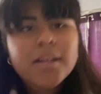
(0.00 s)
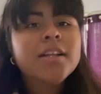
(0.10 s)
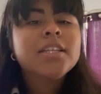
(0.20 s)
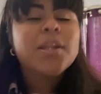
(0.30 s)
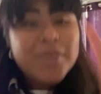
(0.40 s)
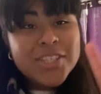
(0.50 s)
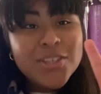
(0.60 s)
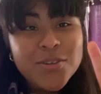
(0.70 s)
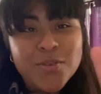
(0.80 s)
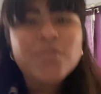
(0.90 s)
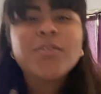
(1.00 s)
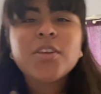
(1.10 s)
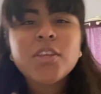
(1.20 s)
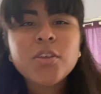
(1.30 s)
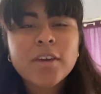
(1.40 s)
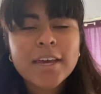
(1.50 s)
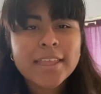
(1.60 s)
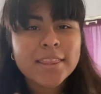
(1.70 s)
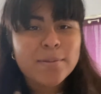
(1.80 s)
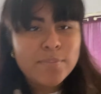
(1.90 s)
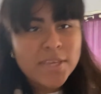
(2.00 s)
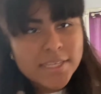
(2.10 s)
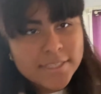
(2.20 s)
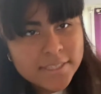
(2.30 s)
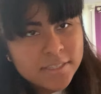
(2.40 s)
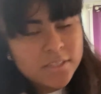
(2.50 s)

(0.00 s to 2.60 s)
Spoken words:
Number two, you could get the beads.